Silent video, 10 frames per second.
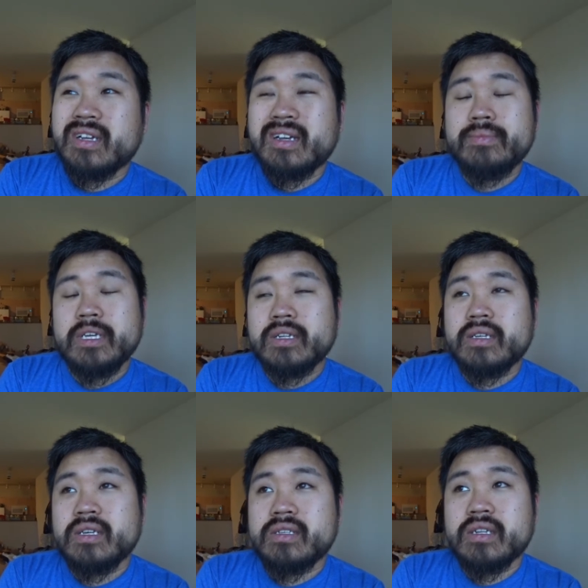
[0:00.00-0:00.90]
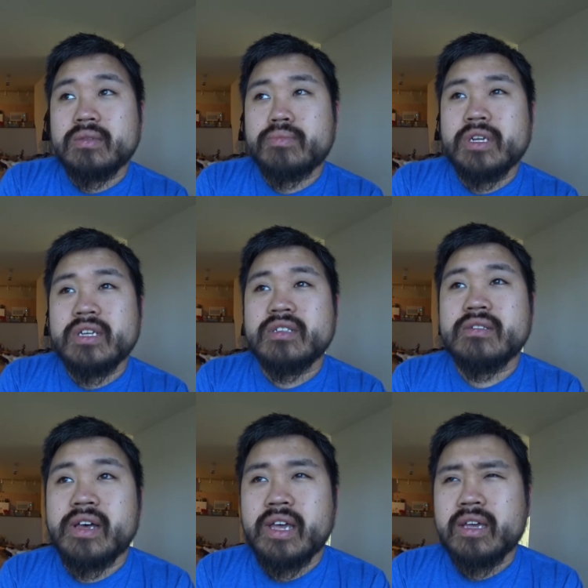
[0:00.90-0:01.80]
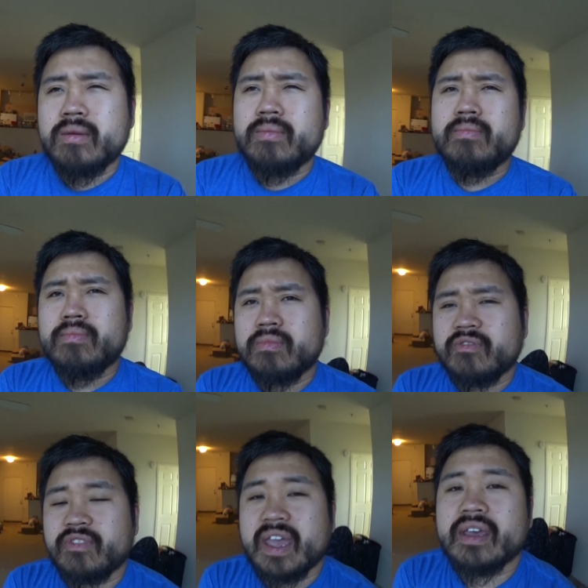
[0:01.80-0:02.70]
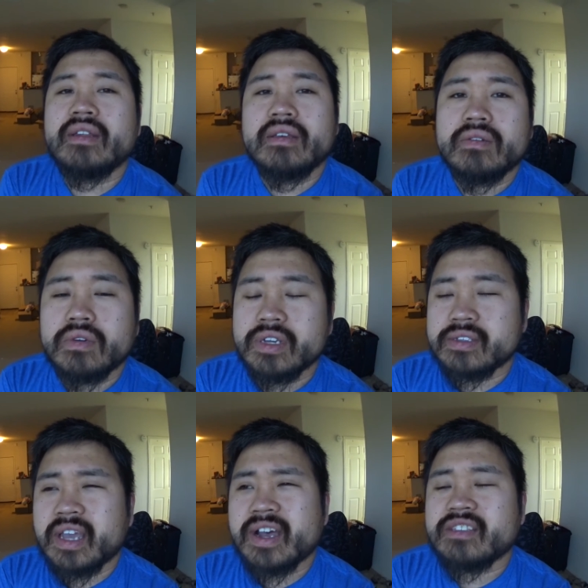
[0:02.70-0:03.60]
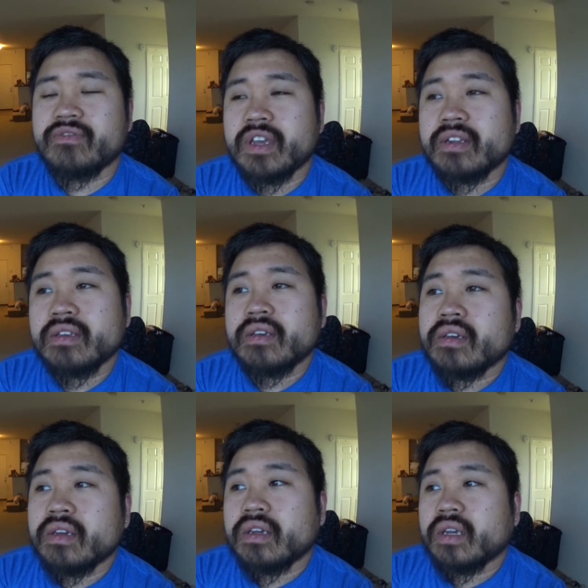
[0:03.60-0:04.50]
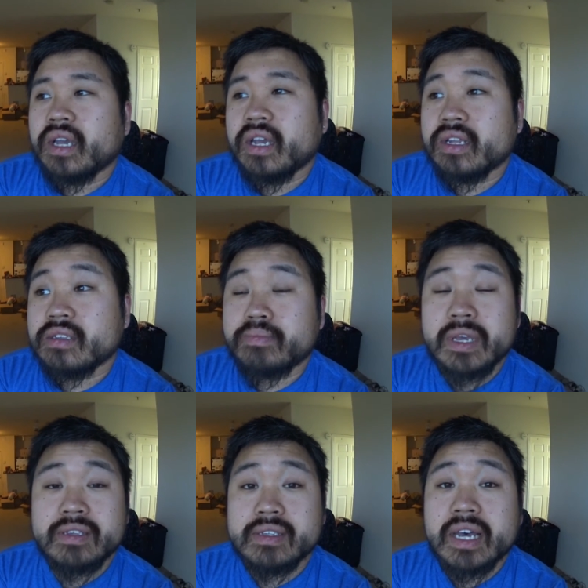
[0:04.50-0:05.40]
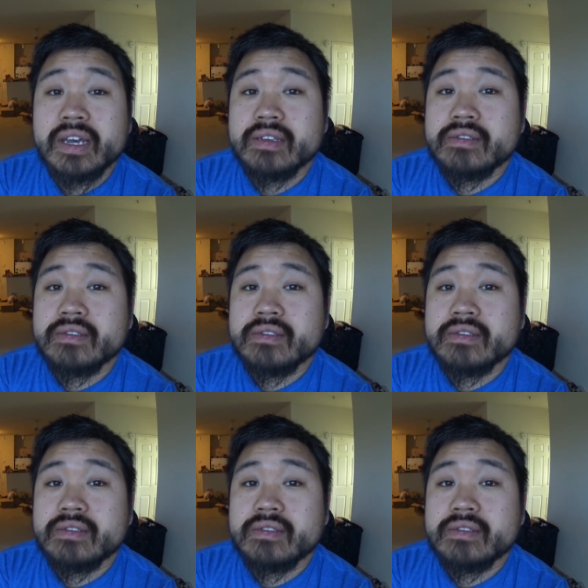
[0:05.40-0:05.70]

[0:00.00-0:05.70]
I mean, he's gonna bring his like van or his dad's van, and it's a big size.